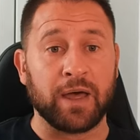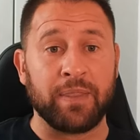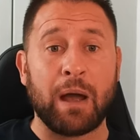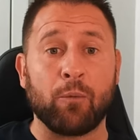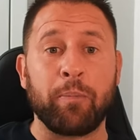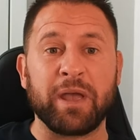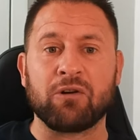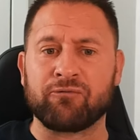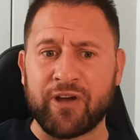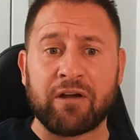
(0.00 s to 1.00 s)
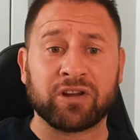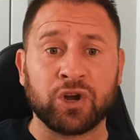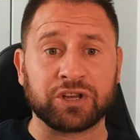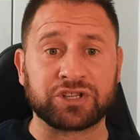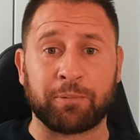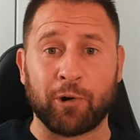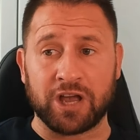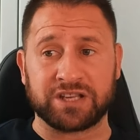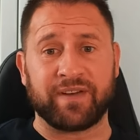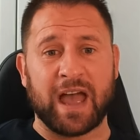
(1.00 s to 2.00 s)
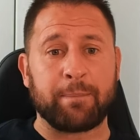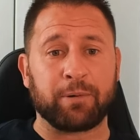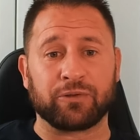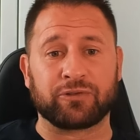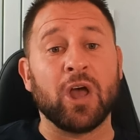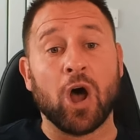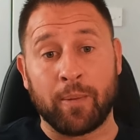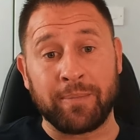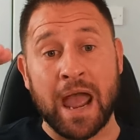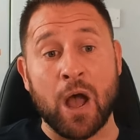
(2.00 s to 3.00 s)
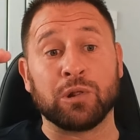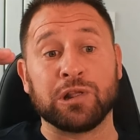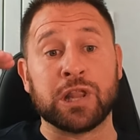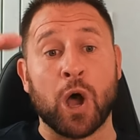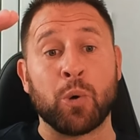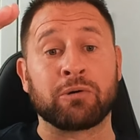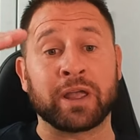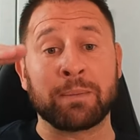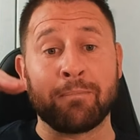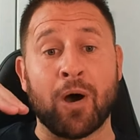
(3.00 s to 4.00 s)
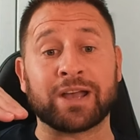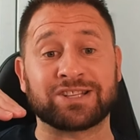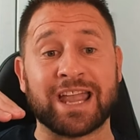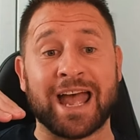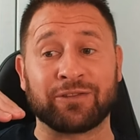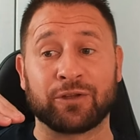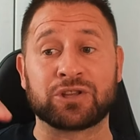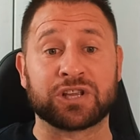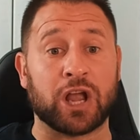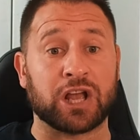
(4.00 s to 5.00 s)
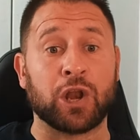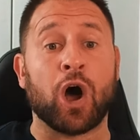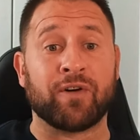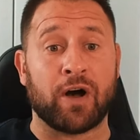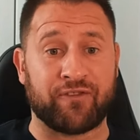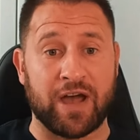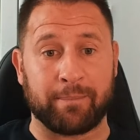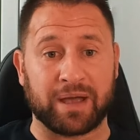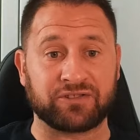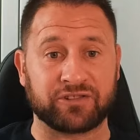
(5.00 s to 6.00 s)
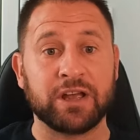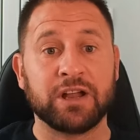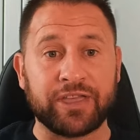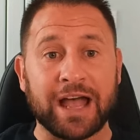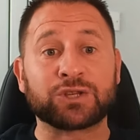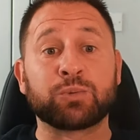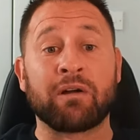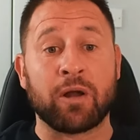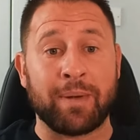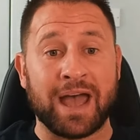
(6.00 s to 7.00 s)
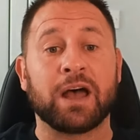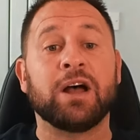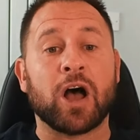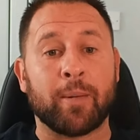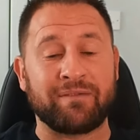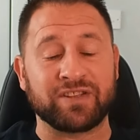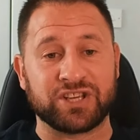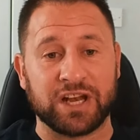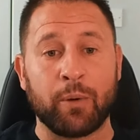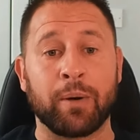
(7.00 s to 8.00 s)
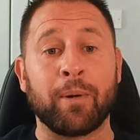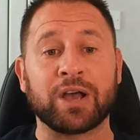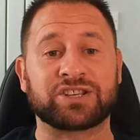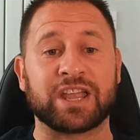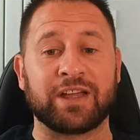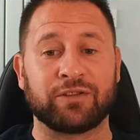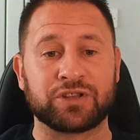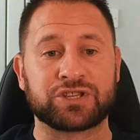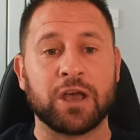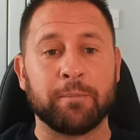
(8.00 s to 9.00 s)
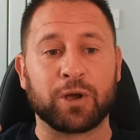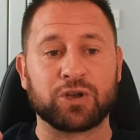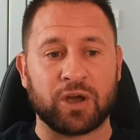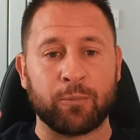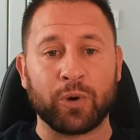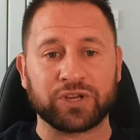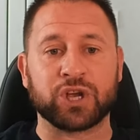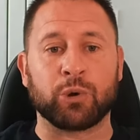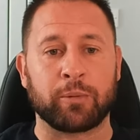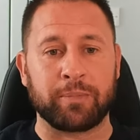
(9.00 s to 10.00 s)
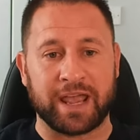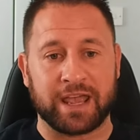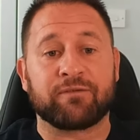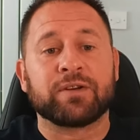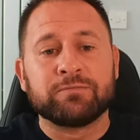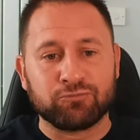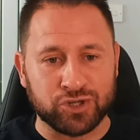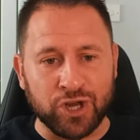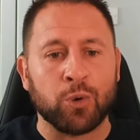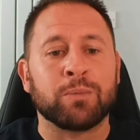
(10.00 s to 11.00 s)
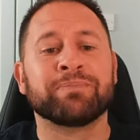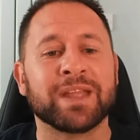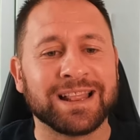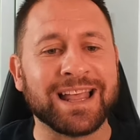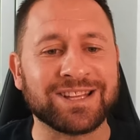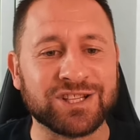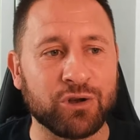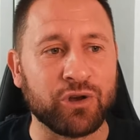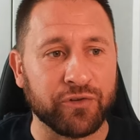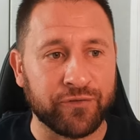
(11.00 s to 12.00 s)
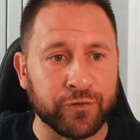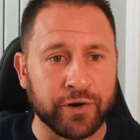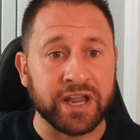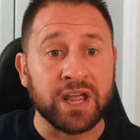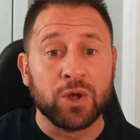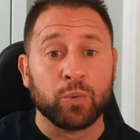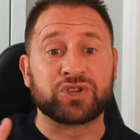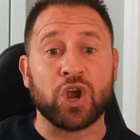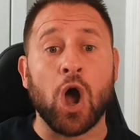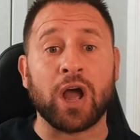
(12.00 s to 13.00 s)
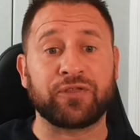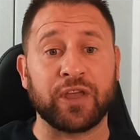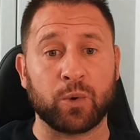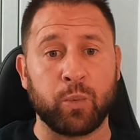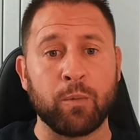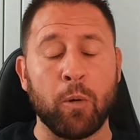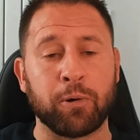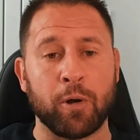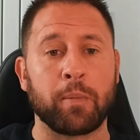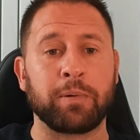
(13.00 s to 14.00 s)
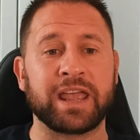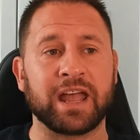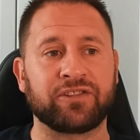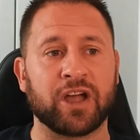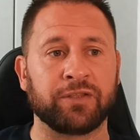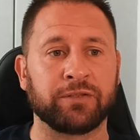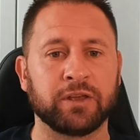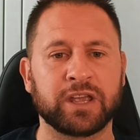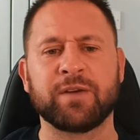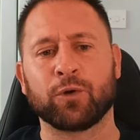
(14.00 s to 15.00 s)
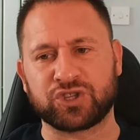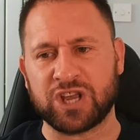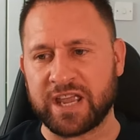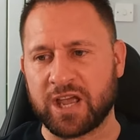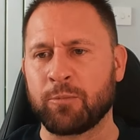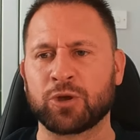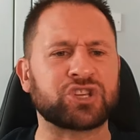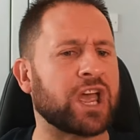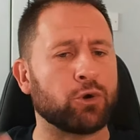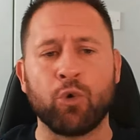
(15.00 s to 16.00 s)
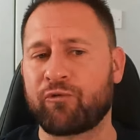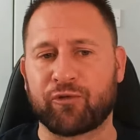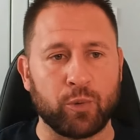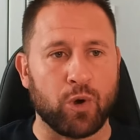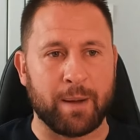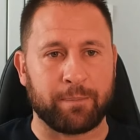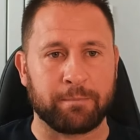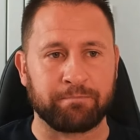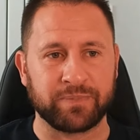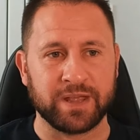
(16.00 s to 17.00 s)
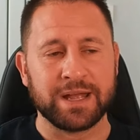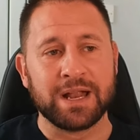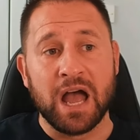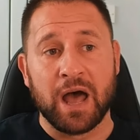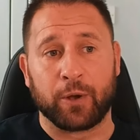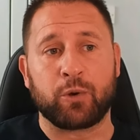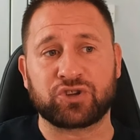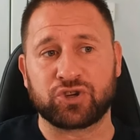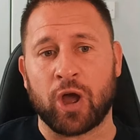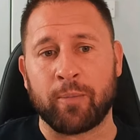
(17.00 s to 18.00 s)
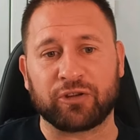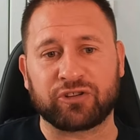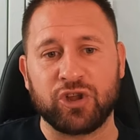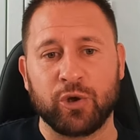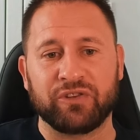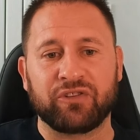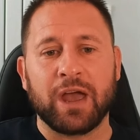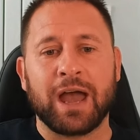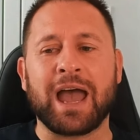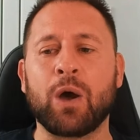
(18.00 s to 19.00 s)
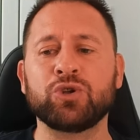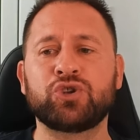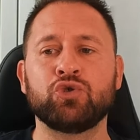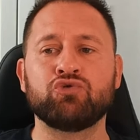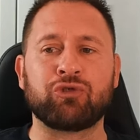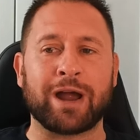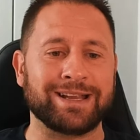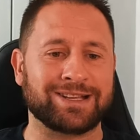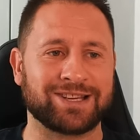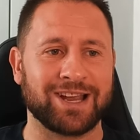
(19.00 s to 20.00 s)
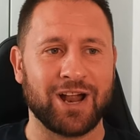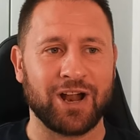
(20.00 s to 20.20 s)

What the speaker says: And that will be a very nice surprise if it happens. I'm now lowering my standards like a lot of our fan base. That's where I'm at. I'm having to lower my standards because I'm always told I'm negative. So let's look at the three, which I think we will probably get done. Give or take, I'm not saying all three will happen. And the question I'm asking you is, how would you rate